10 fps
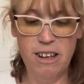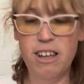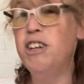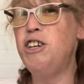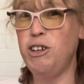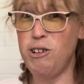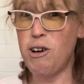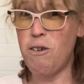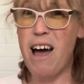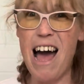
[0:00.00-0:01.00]
Because you
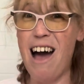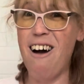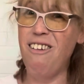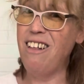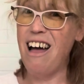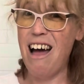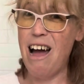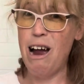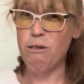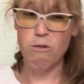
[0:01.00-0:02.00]
know how
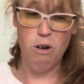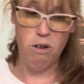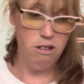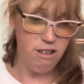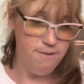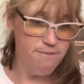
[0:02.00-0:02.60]
I roll.